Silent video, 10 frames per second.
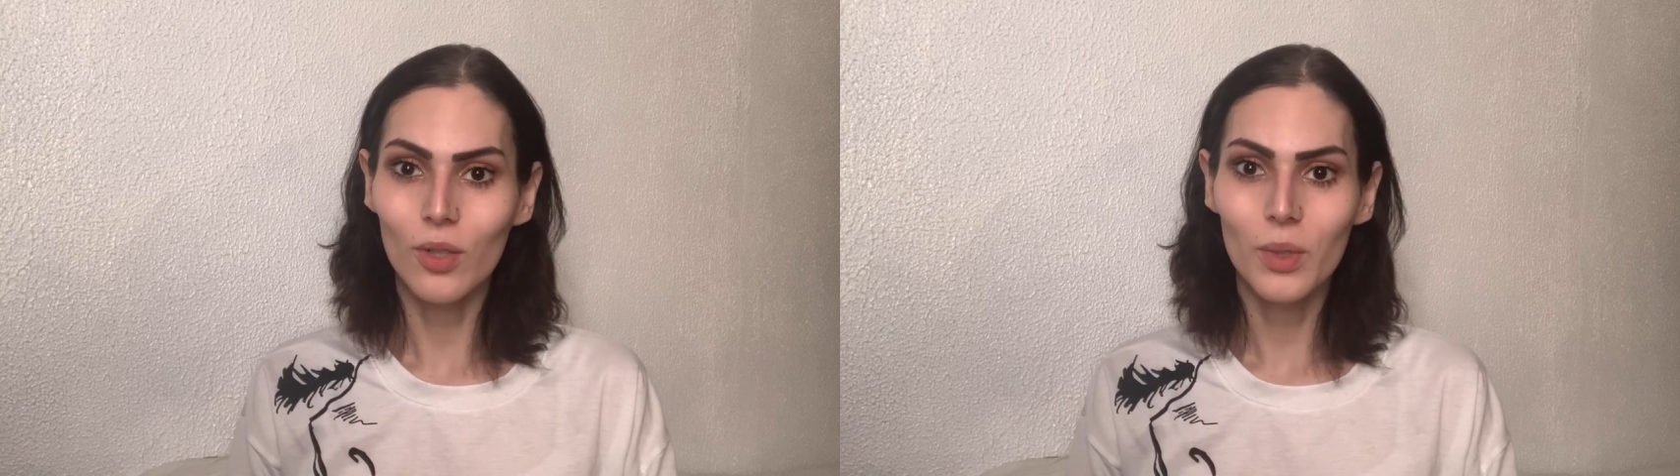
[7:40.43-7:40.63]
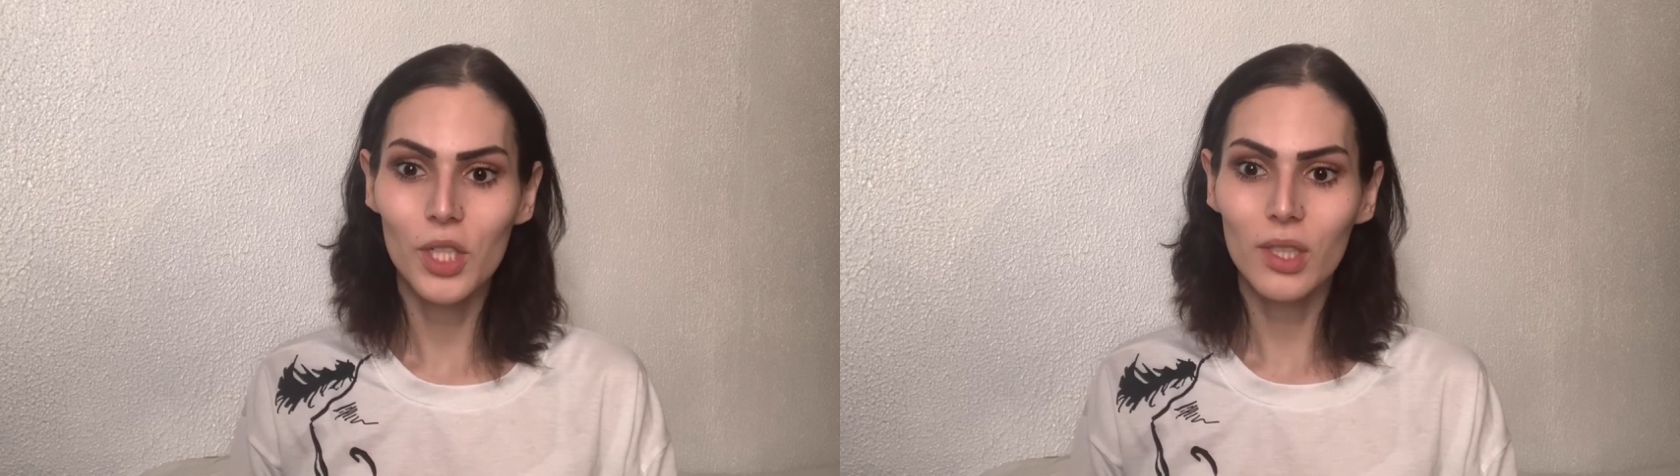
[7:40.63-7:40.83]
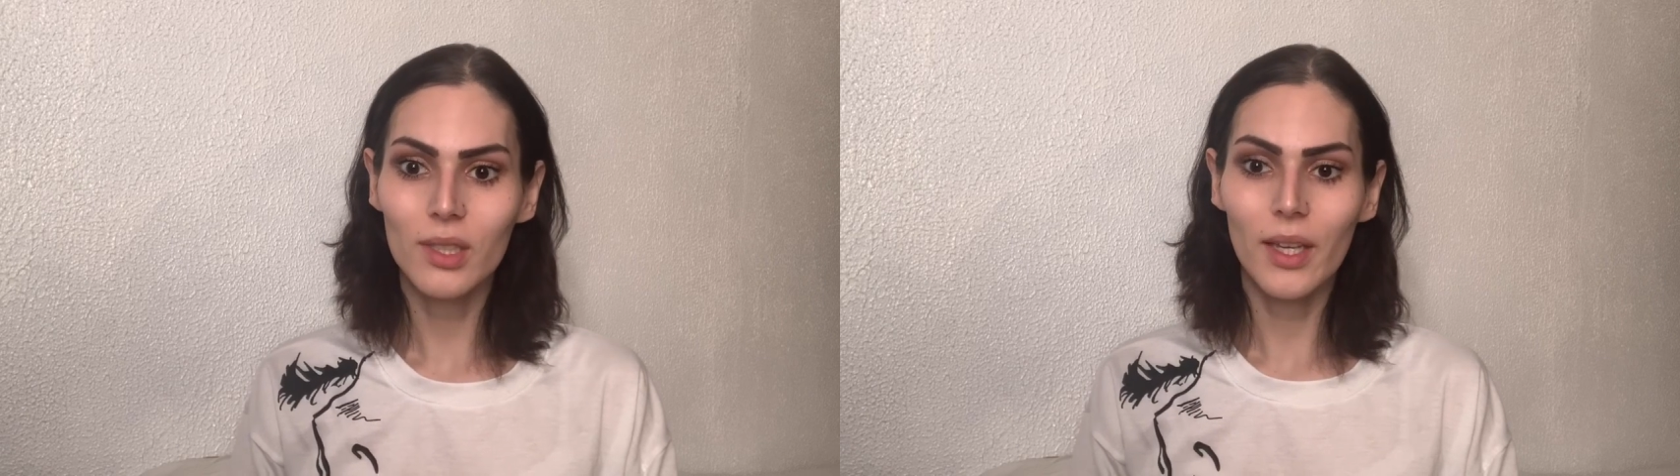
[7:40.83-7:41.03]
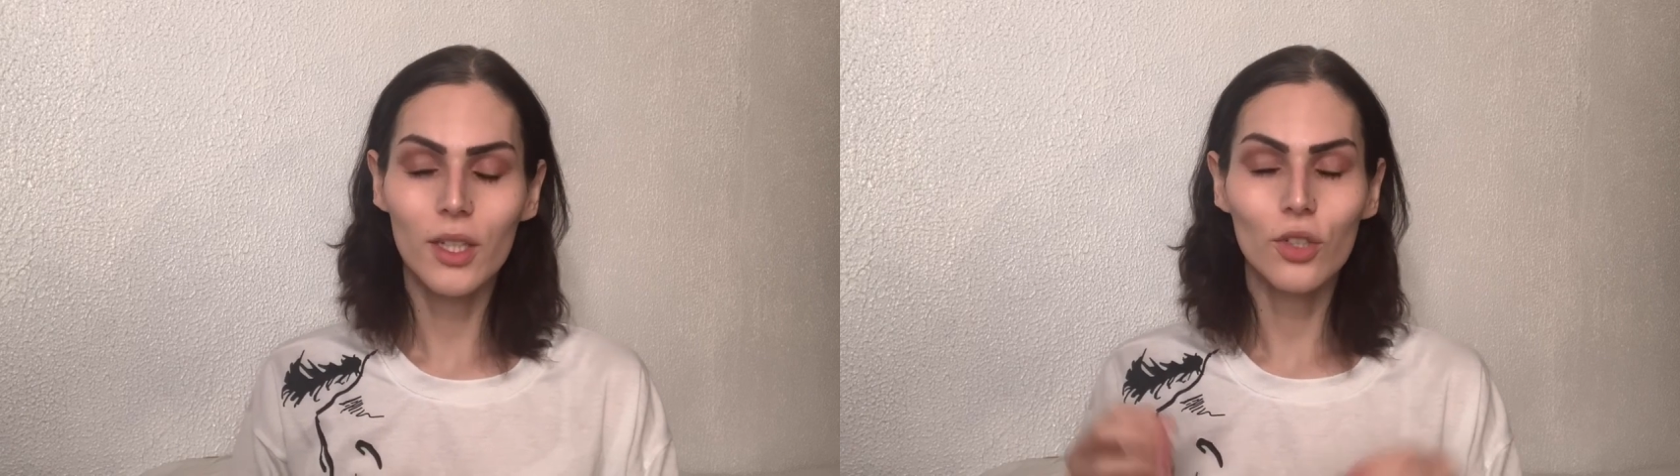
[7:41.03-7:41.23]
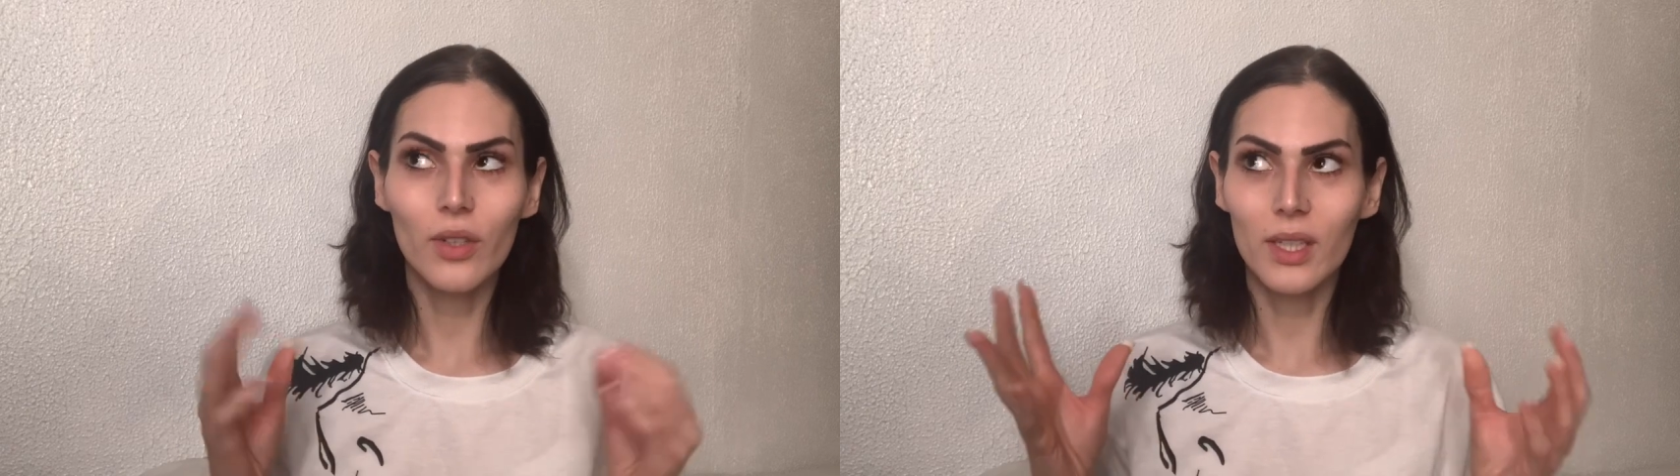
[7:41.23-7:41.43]
which is like
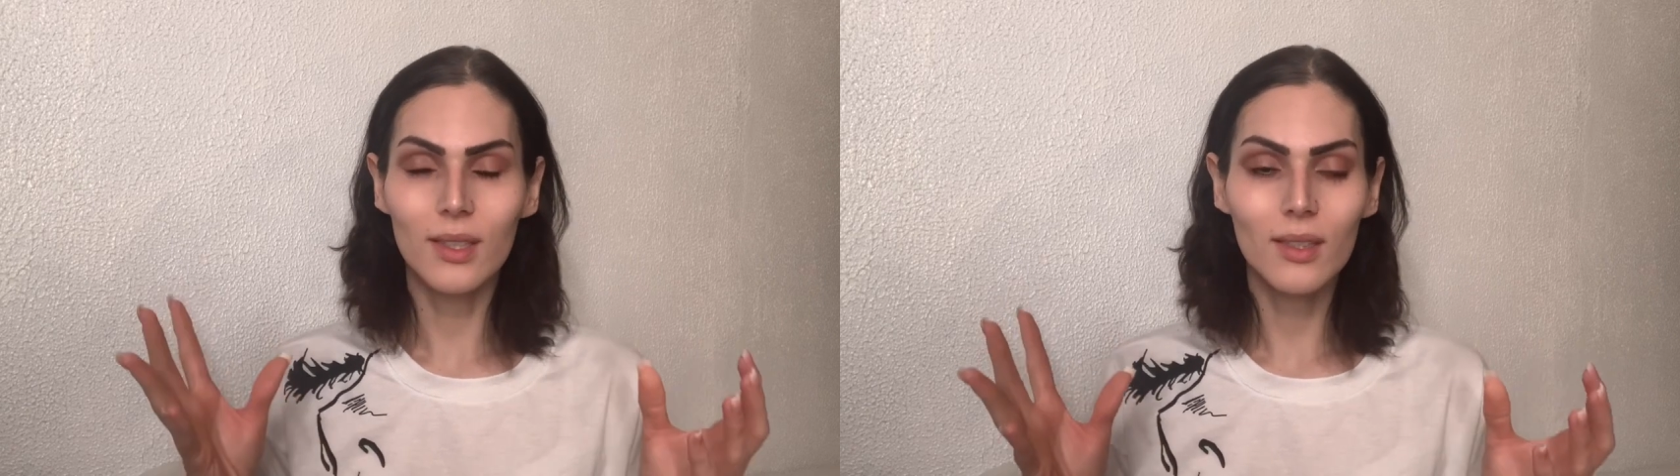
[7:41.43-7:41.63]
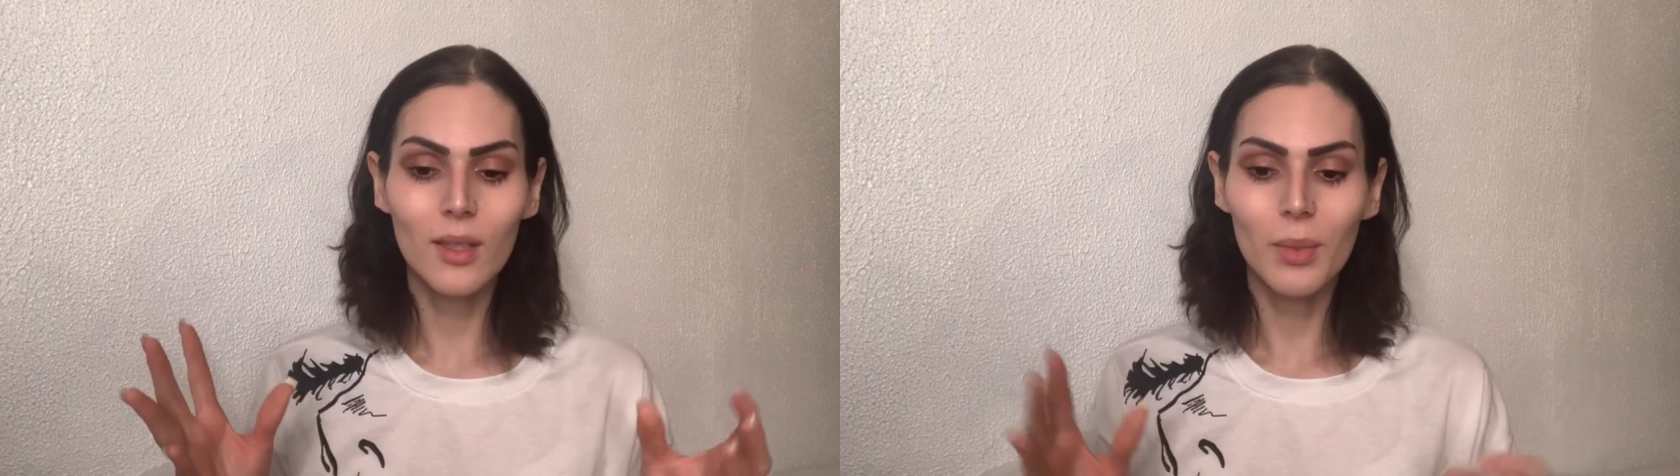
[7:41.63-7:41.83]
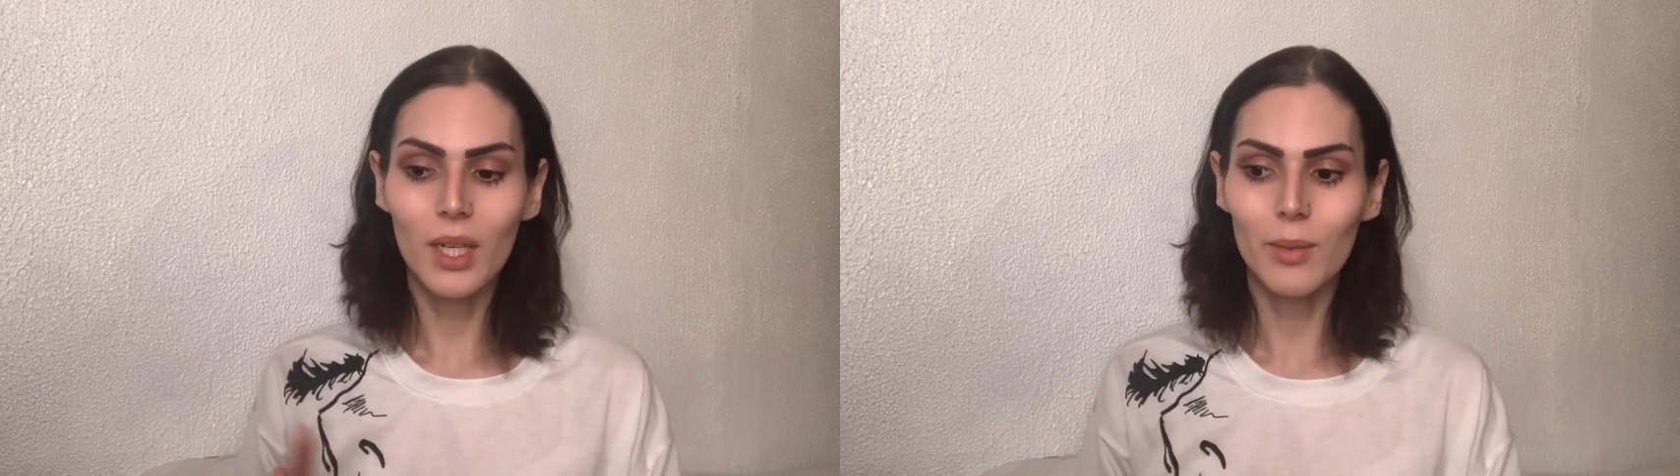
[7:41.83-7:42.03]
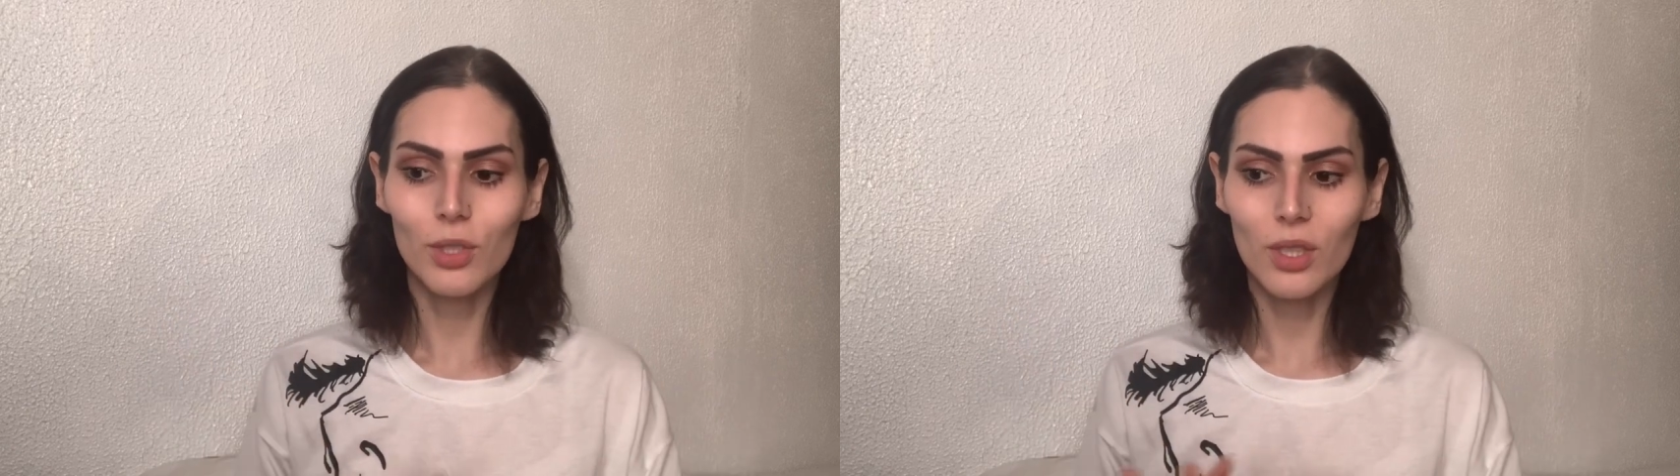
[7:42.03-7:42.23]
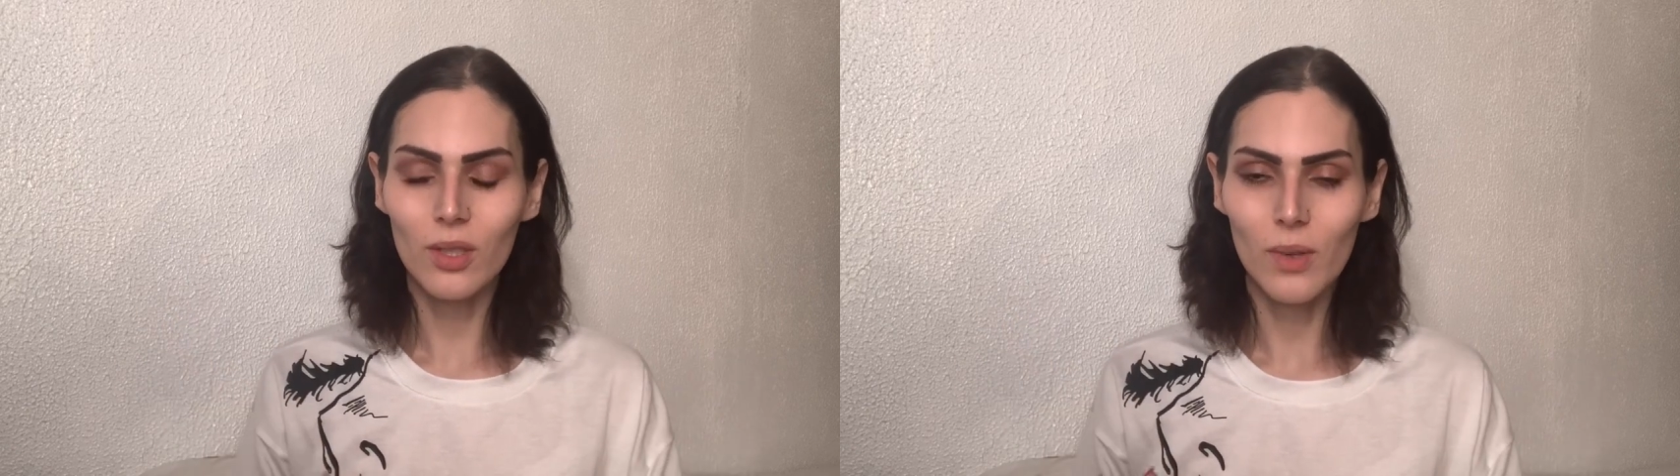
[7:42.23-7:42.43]
crazy to me, and I'm
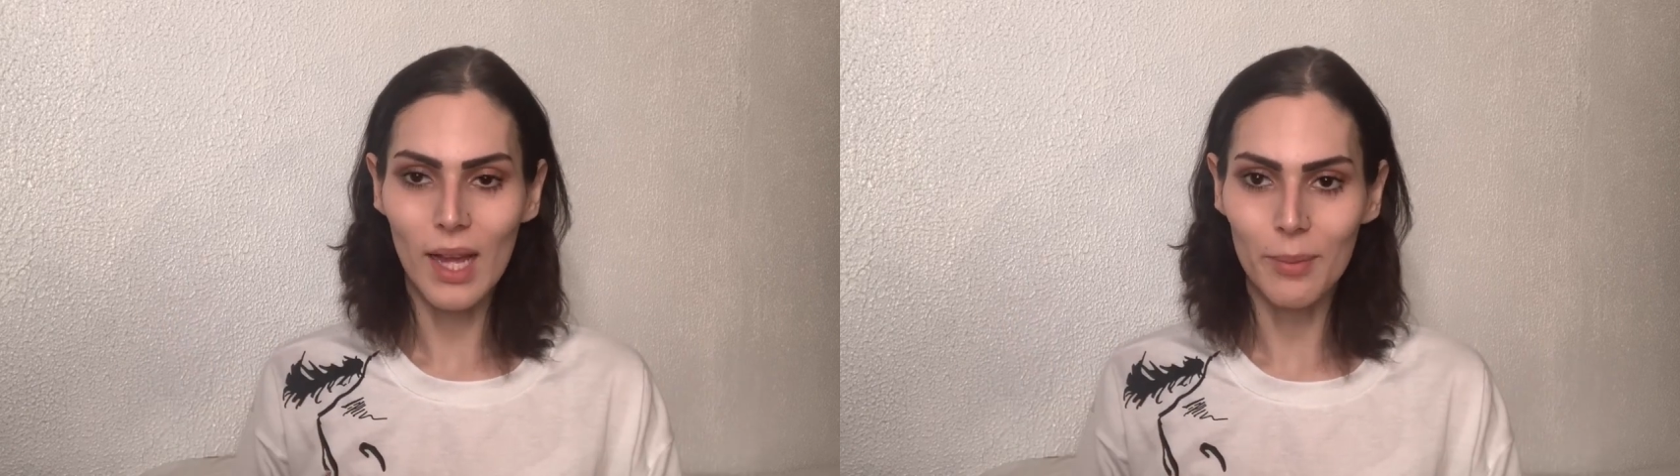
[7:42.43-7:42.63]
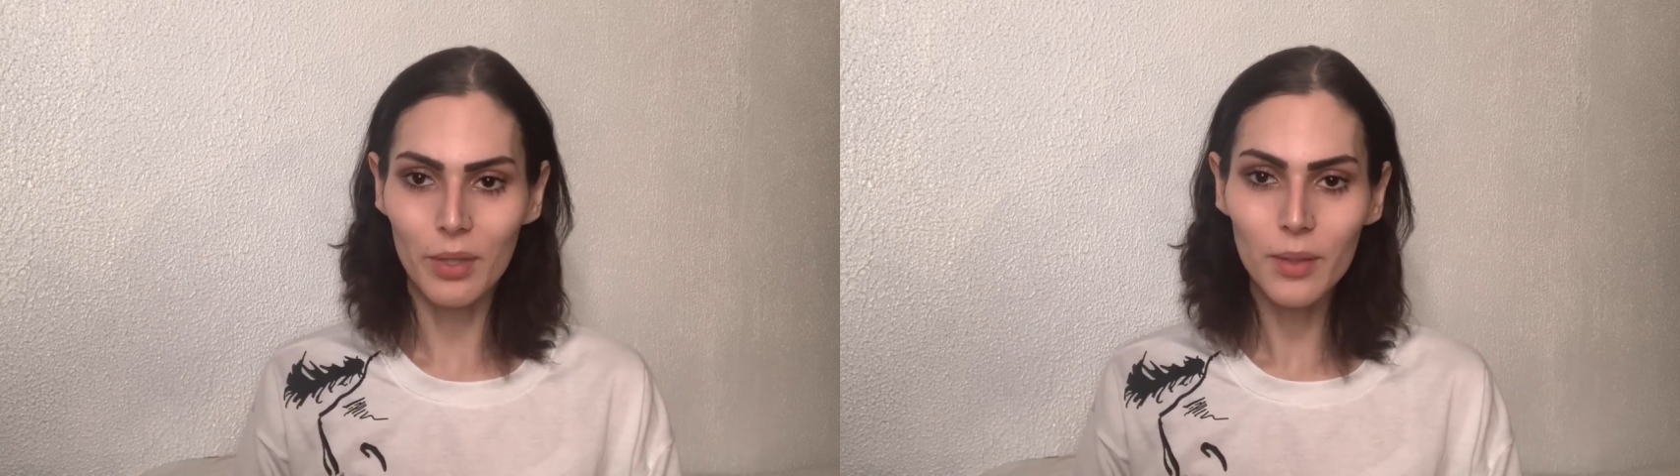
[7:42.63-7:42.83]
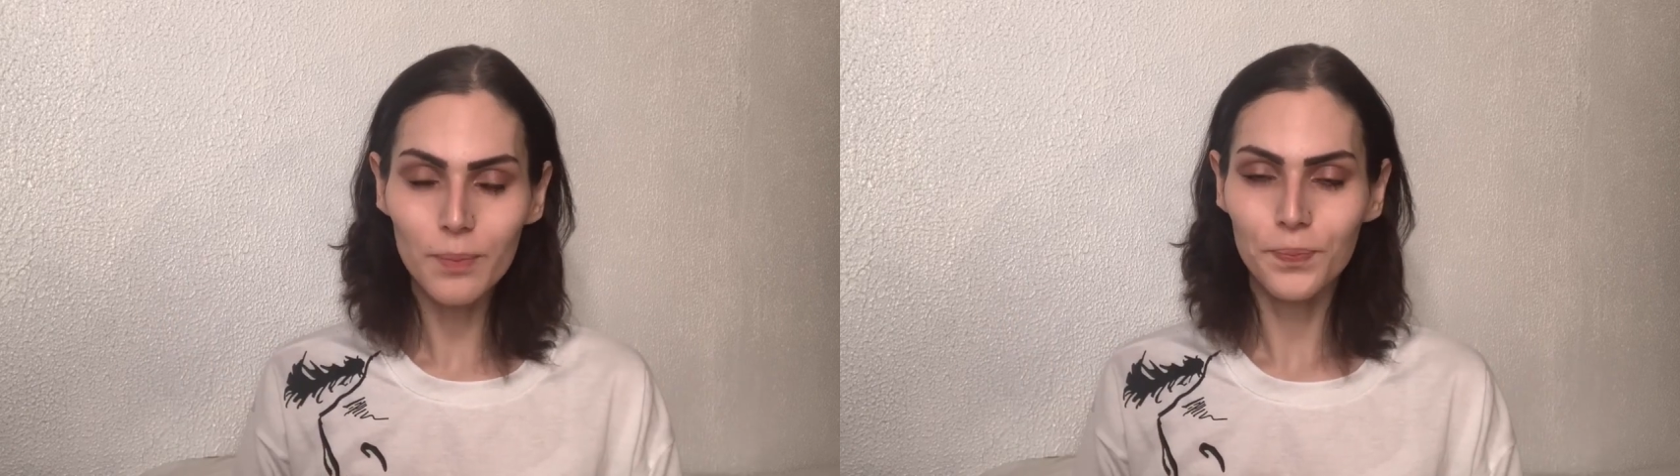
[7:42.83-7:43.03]
just so happy.